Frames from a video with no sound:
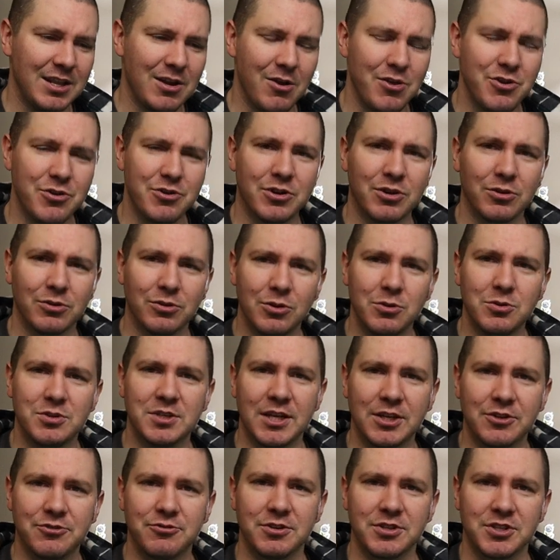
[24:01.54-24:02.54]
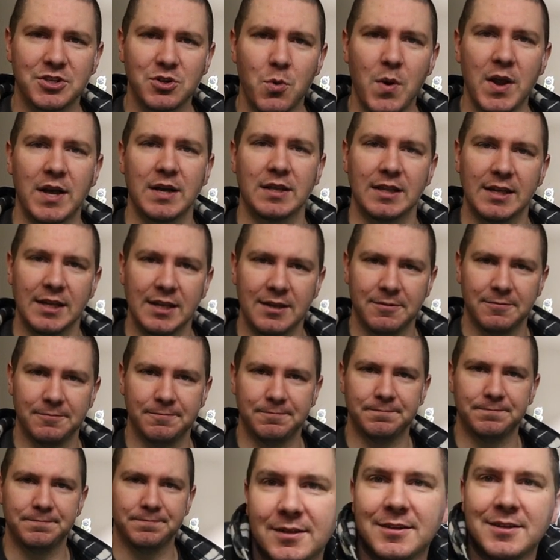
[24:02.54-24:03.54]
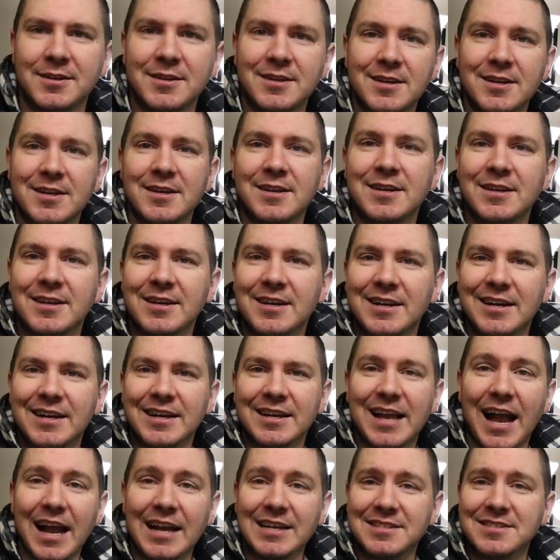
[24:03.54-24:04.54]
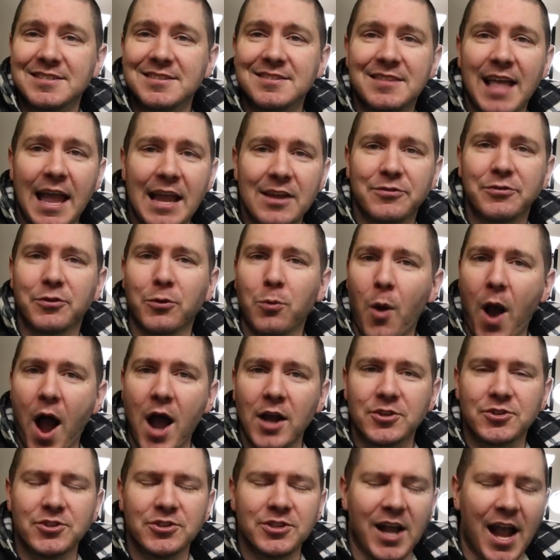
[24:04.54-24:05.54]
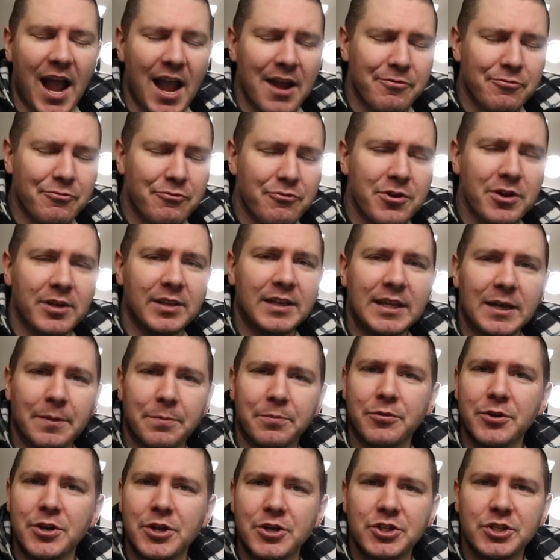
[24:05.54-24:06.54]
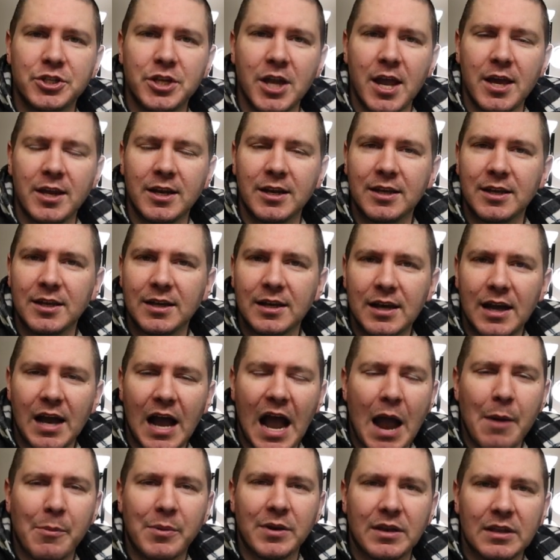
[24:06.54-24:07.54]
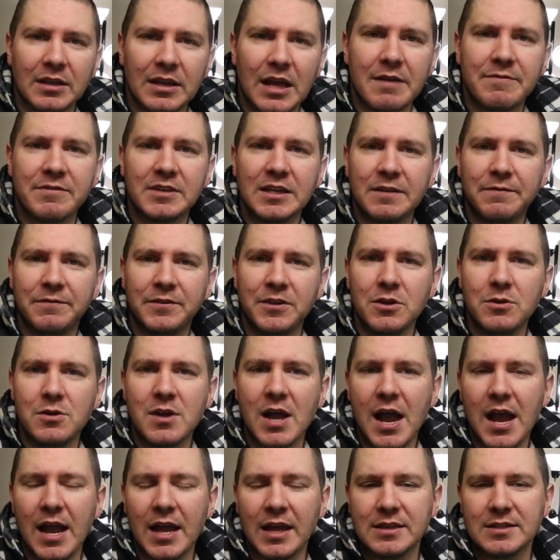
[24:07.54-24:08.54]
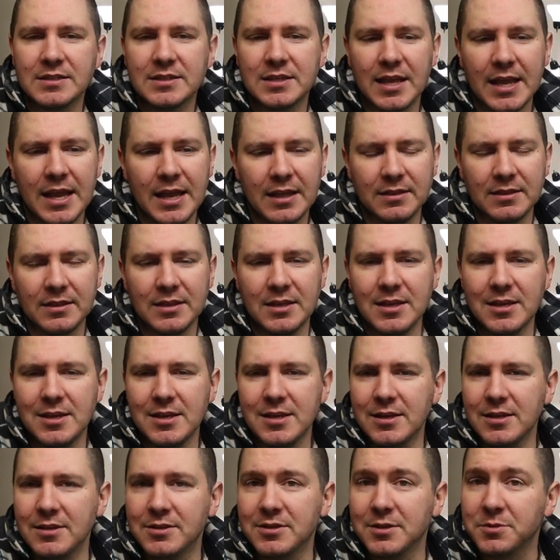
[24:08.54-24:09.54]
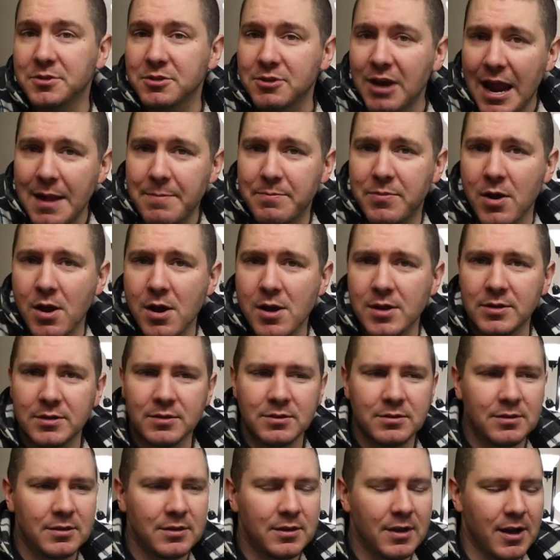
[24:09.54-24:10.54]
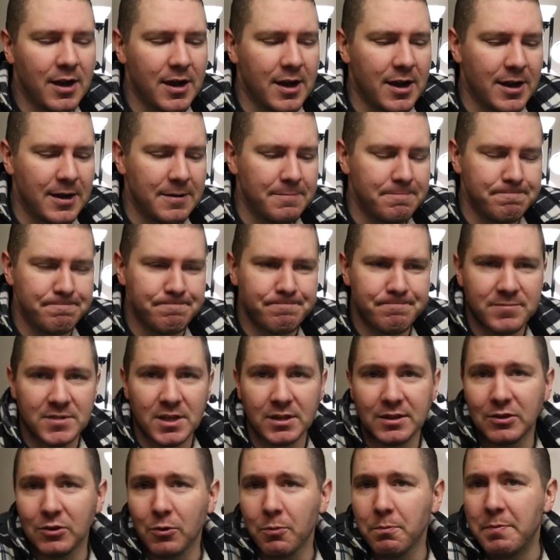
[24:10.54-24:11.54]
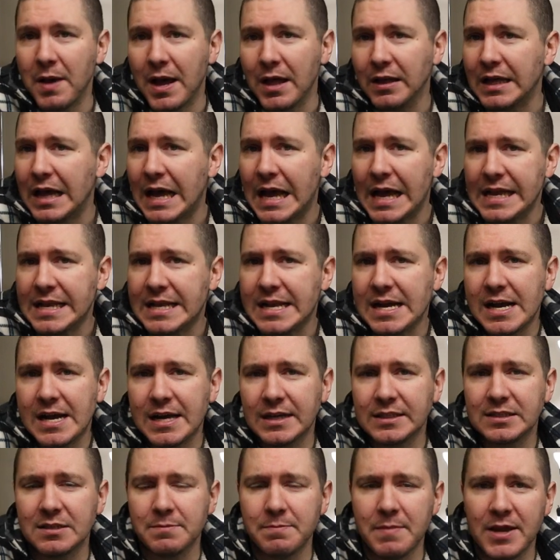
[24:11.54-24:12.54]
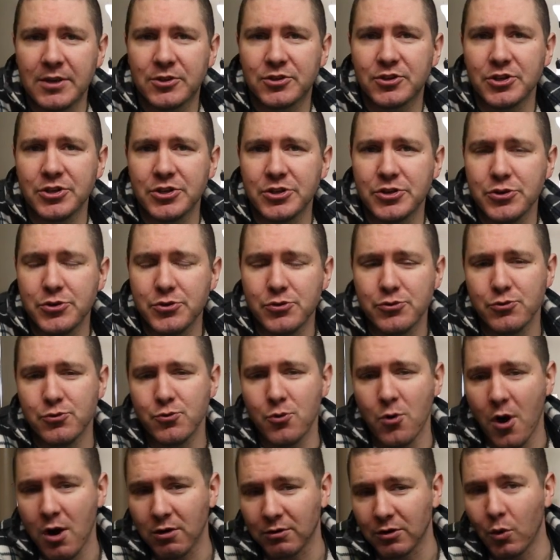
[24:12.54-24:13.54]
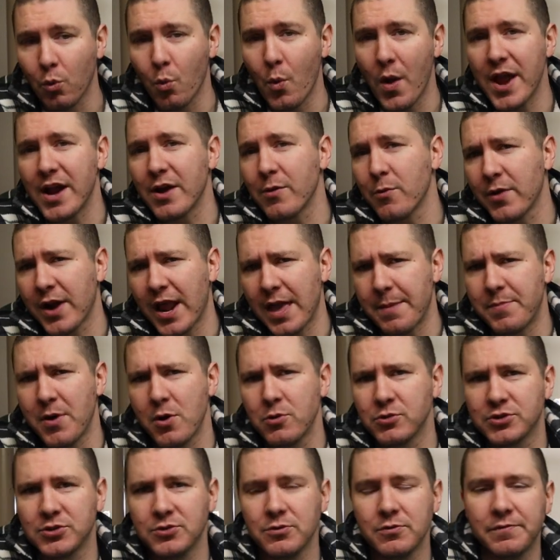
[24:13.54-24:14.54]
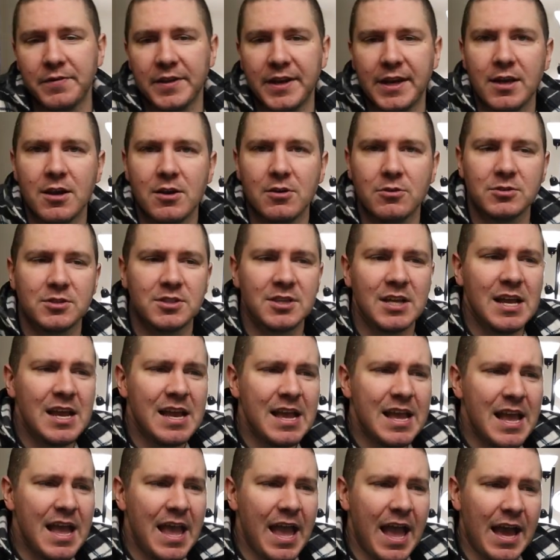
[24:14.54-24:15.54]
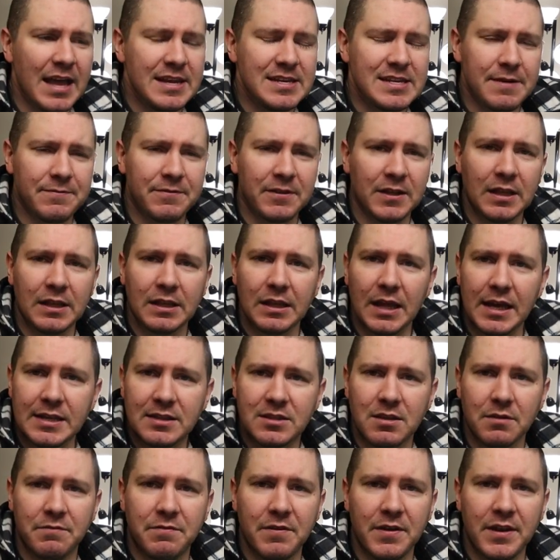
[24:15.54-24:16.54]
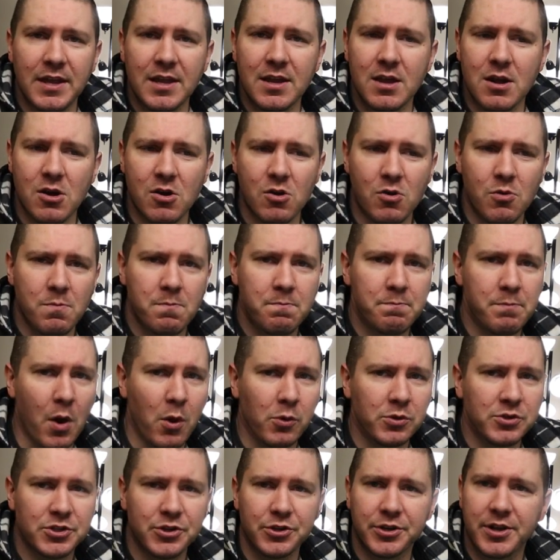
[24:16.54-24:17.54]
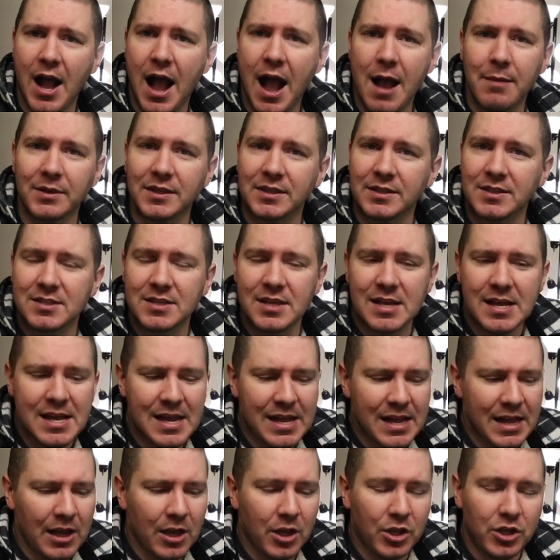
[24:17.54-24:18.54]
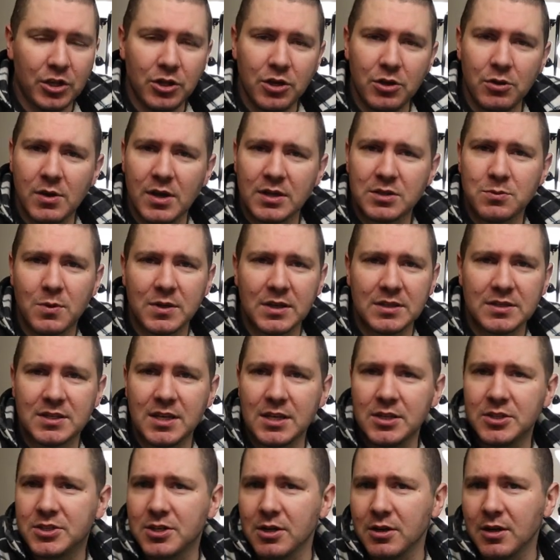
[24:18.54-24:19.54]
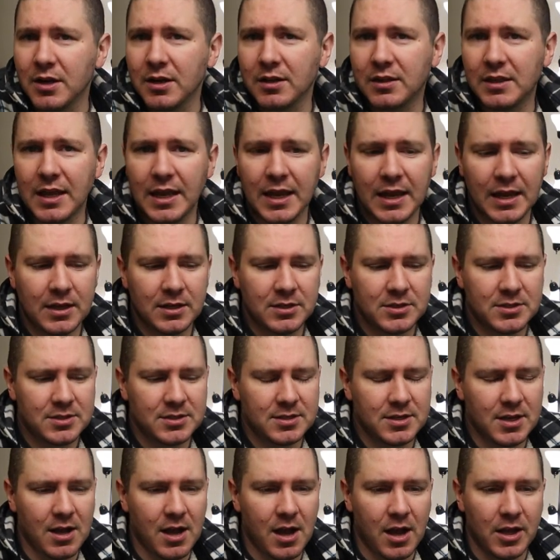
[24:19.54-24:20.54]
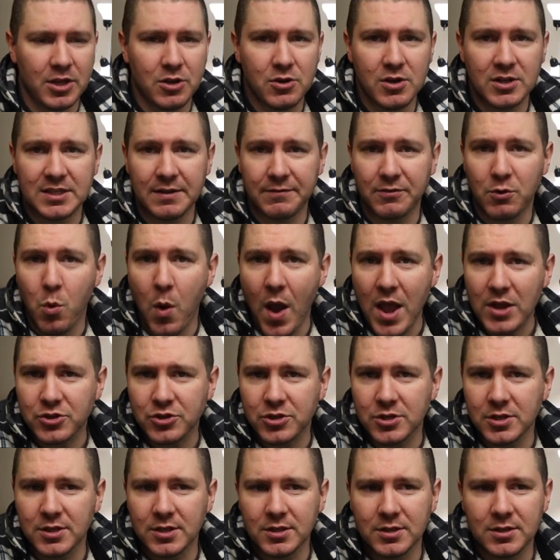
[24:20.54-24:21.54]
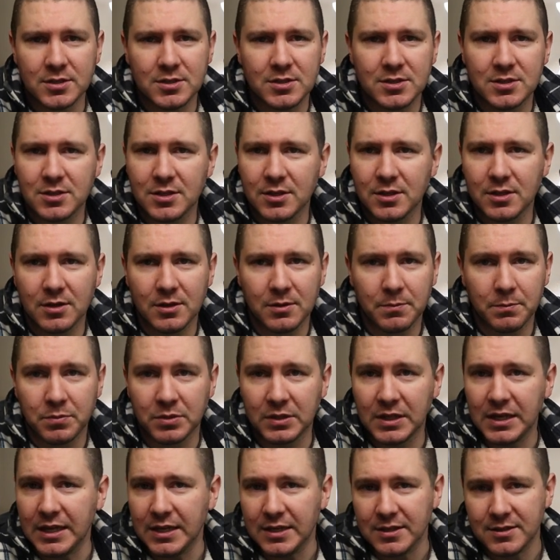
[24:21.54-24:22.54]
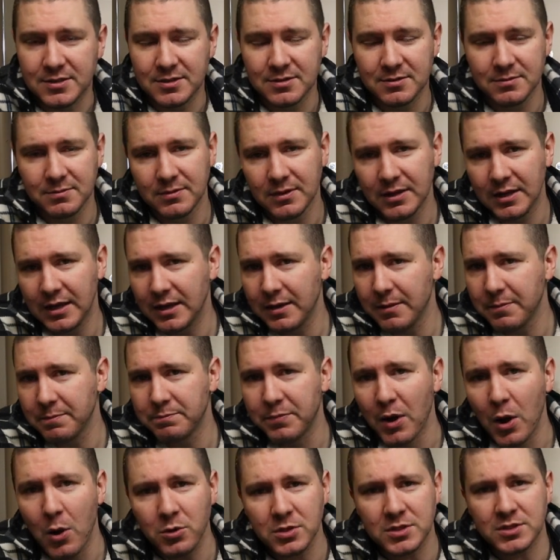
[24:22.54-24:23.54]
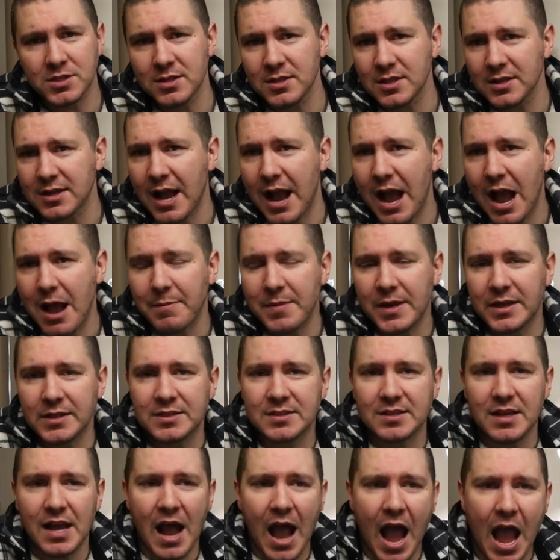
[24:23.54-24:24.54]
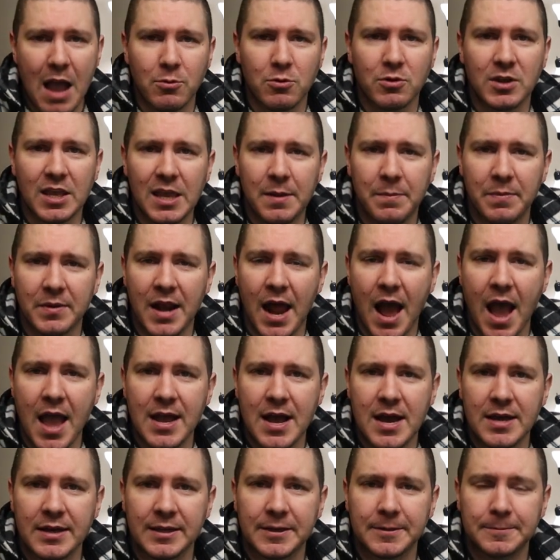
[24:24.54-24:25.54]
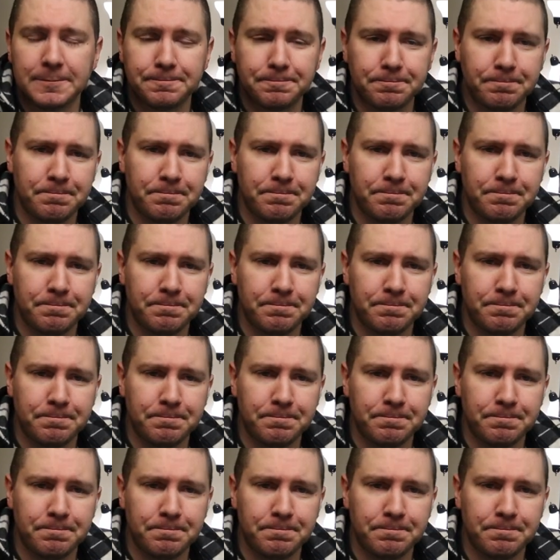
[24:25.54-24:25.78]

know you're going to lose interest quickly Guys, thanks for watching. I really appreciate it. I would love it if you guys hit the subscribe button, um, the little bell icon to make sure you are aware when I post new videos, and definitely like the video, post your comments. You guys want to see certain things, uh, you guys have questions, please post in the comments. I will keep an eye on it.